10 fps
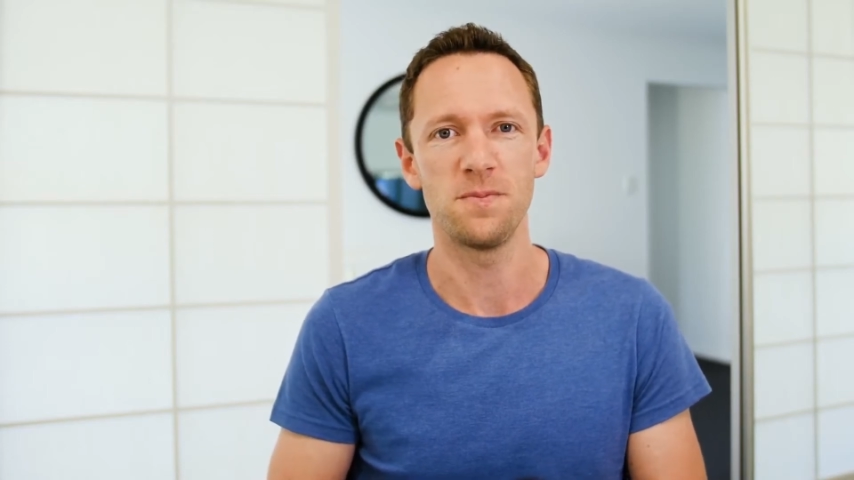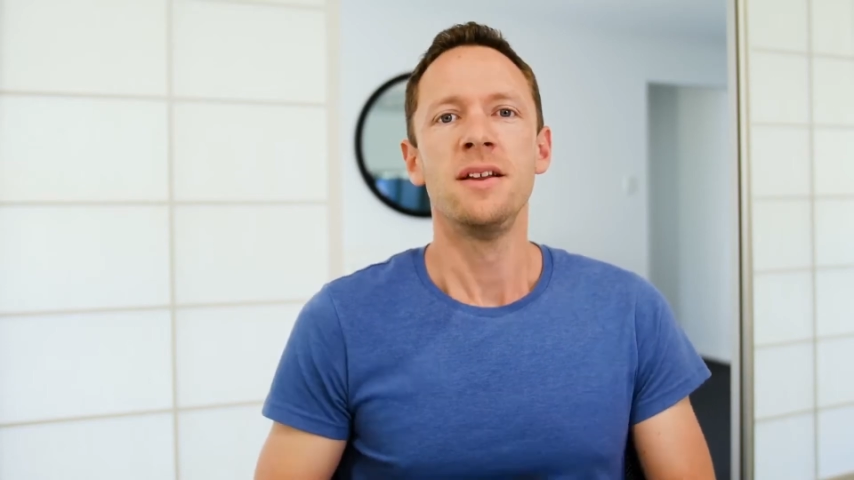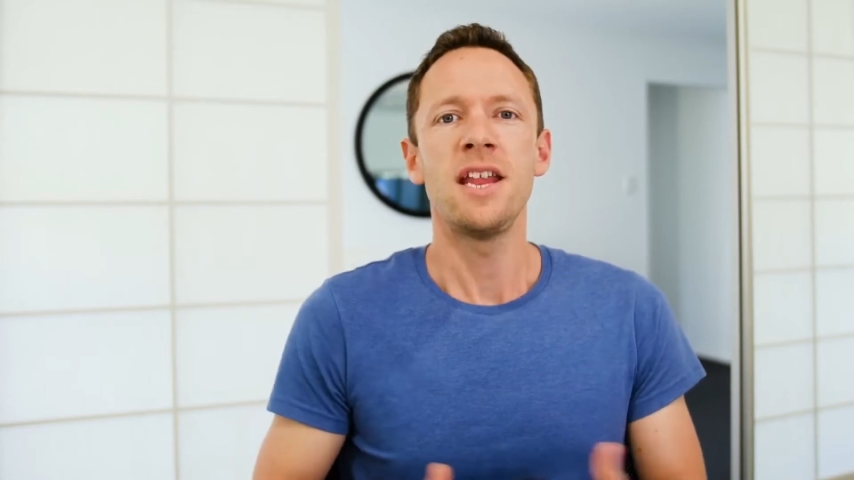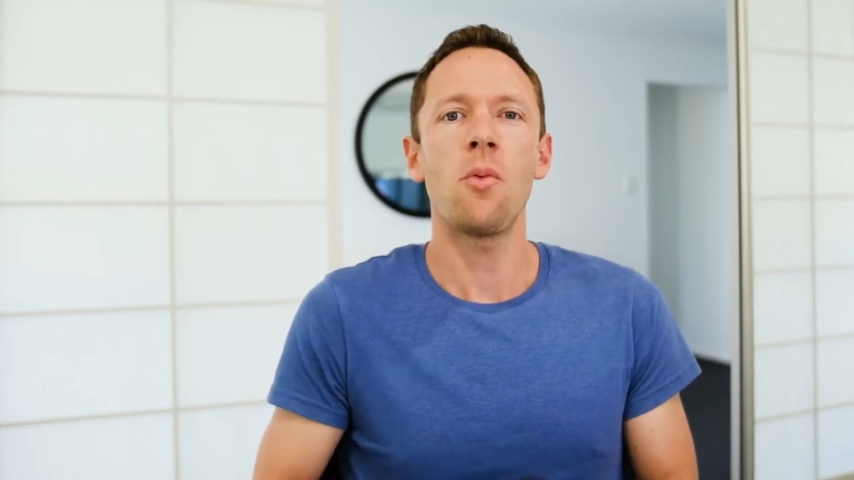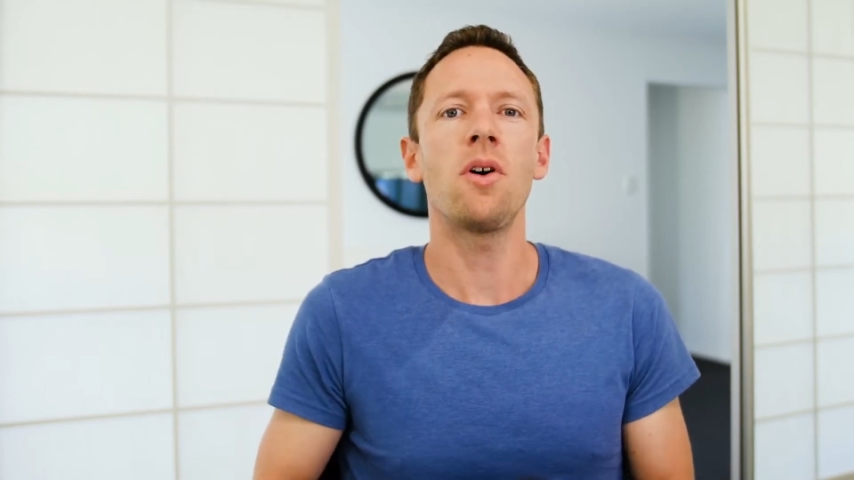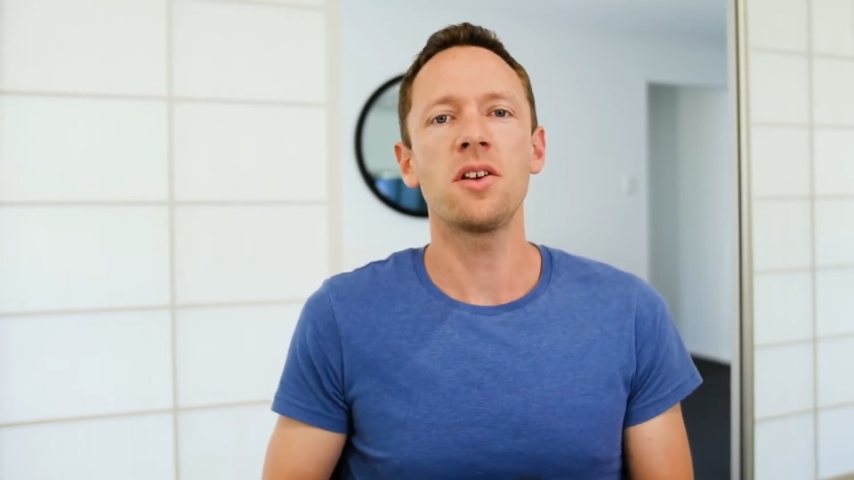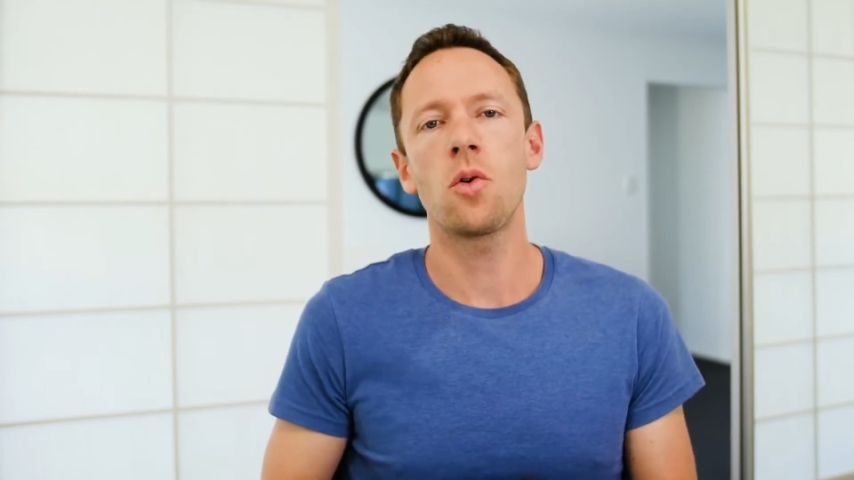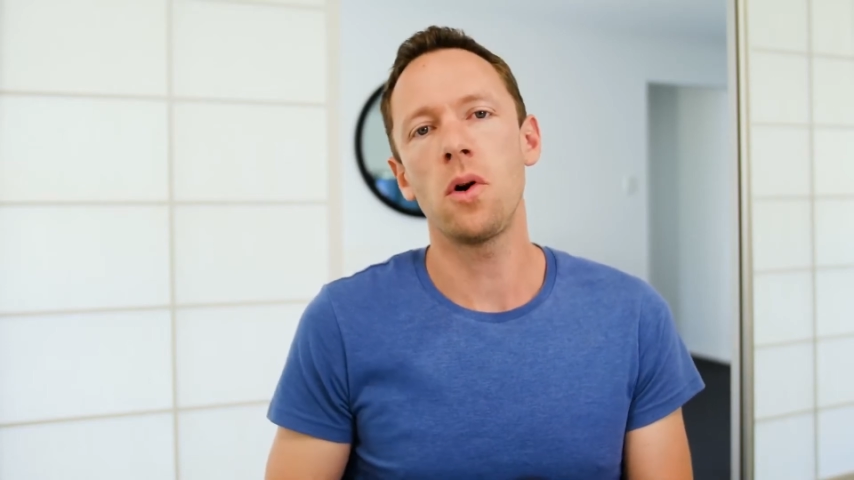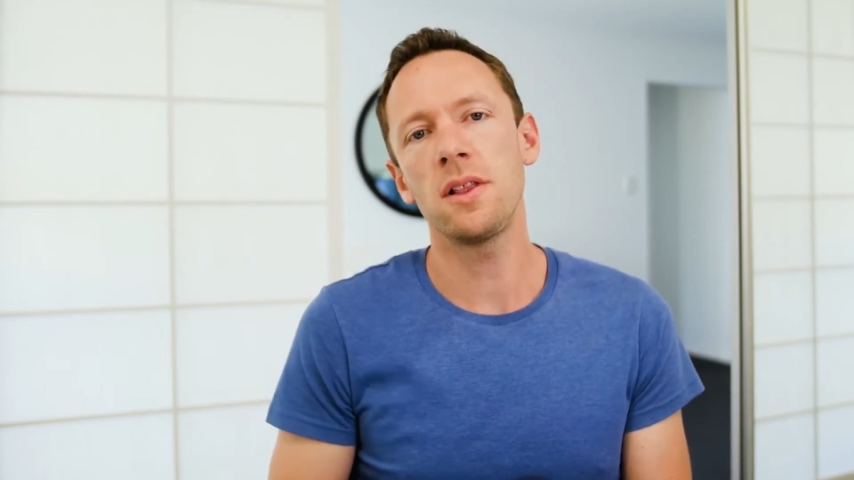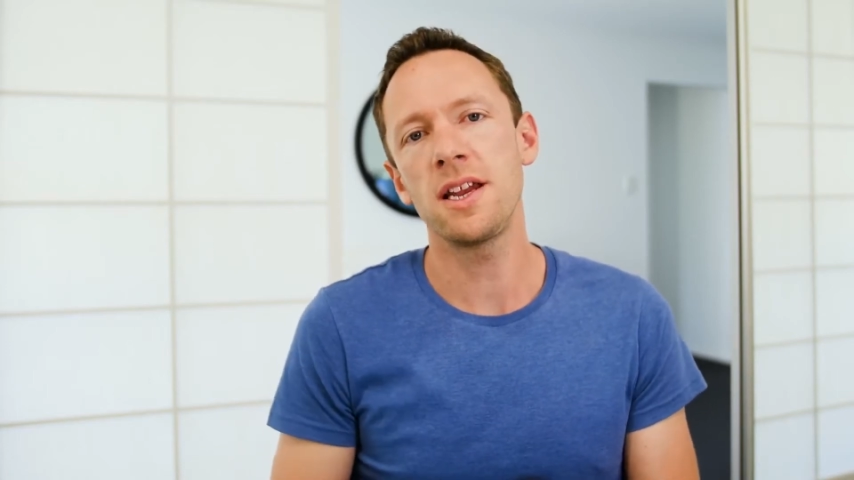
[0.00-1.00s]
Now, while the
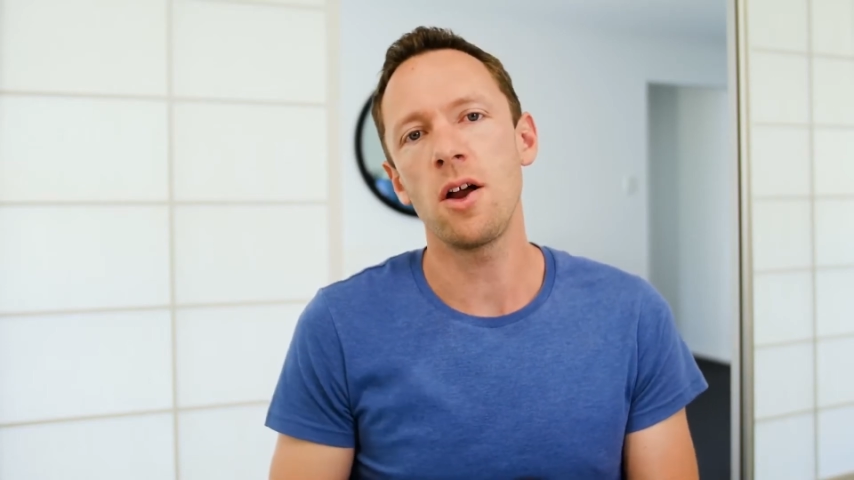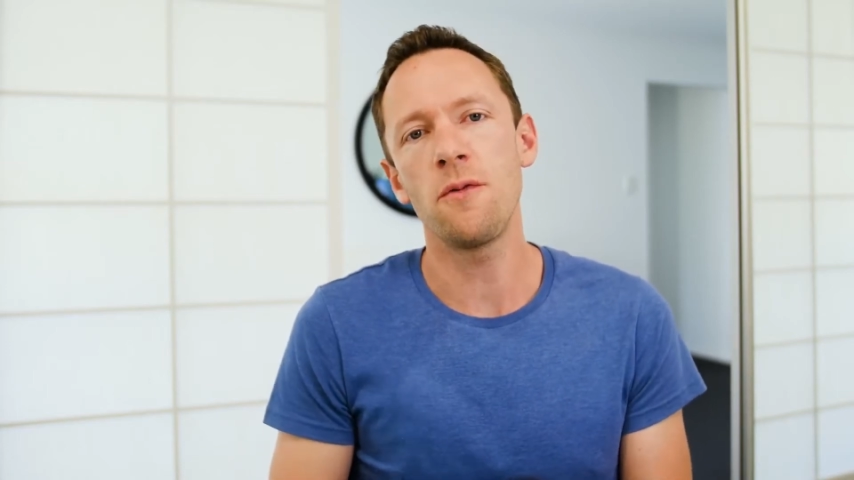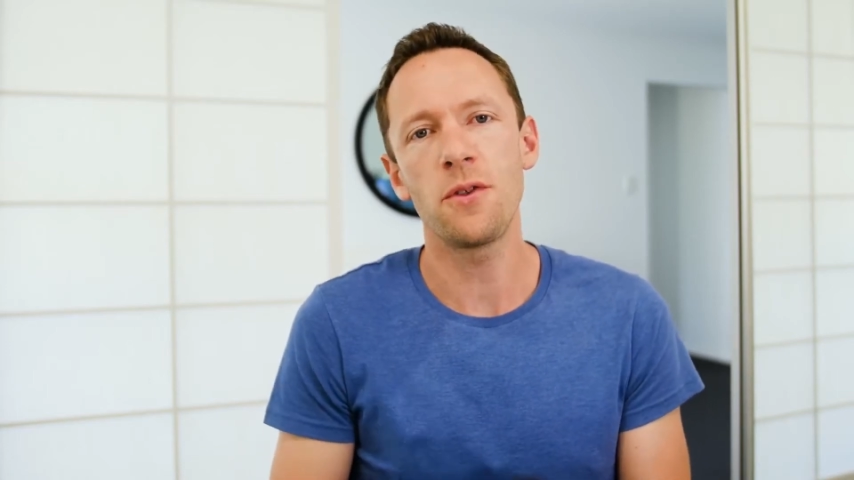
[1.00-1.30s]
quality of the